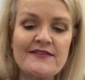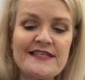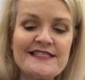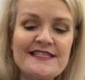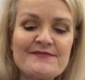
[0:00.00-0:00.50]

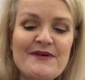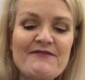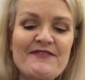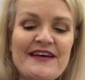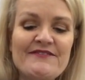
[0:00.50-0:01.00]
This is my
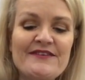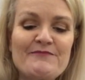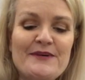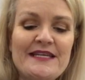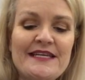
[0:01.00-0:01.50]

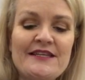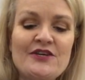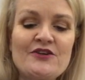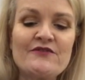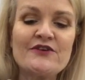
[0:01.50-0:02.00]
favourite bit in the
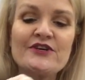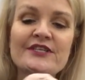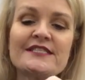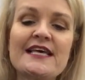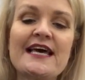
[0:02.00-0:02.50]

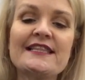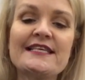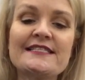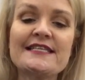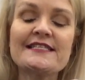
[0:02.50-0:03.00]
universe, and
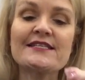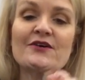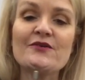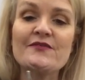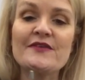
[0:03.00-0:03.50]
this is
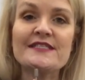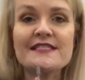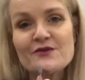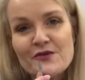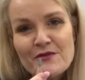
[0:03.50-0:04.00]
called
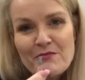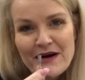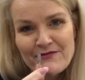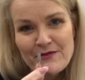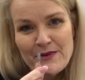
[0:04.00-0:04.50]
the
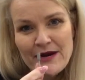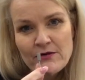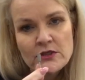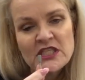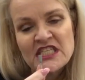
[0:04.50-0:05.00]
buffer
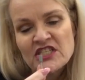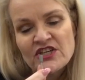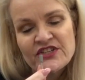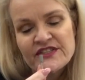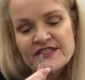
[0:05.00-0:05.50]
barrel. You need to
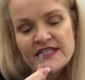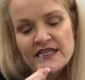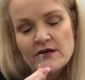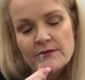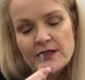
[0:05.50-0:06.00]
own this
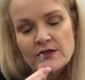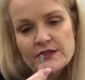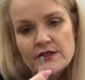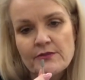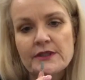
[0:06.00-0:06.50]
thing. Oh my God,
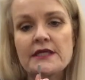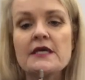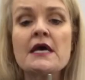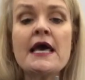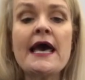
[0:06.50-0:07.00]
it's so brilliant.
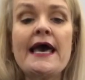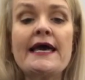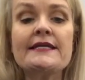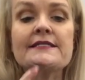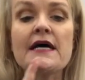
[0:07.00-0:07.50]

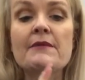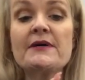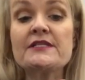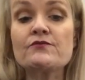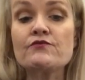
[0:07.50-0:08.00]
And
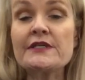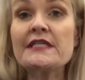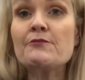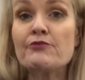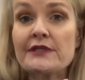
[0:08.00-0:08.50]
it's
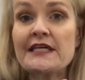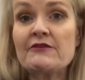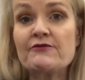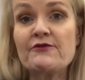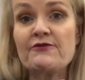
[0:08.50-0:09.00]
really
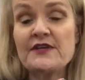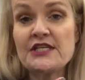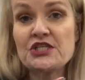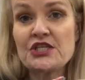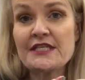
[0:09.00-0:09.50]
brilliant for
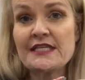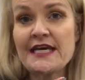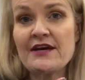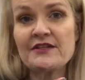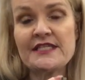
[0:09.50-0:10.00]
finishing the
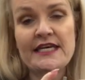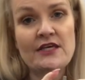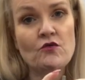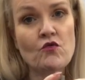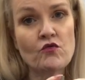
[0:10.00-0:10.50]
nail and
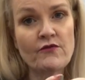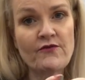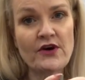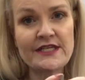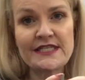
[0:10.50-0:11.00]
taking all the
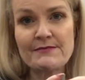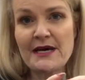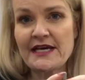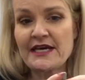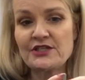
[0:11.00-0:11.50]
fine
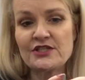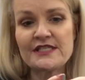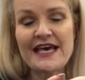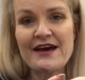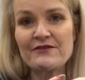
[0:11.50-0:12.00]

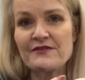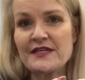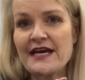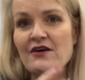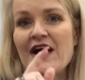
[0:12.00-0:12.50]
demarcations out of the
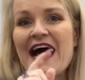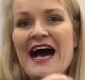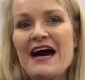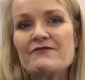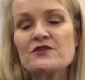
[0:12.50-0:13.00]
nail
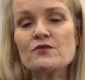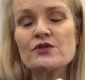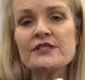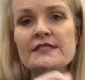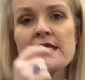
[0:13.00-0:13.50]

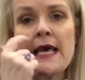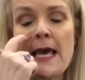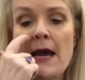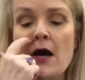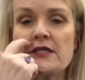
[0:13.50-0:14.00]
afterwards.
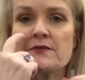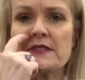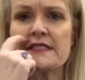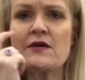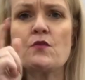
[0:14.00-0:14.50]
I just
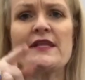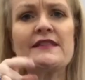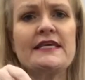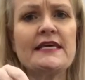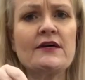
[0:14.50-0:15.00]
want to say one
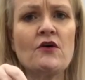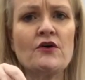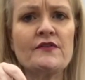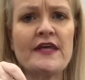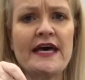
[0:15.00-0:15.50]
thing
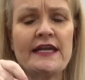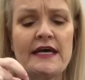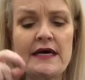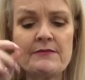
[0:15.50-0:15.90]
on that.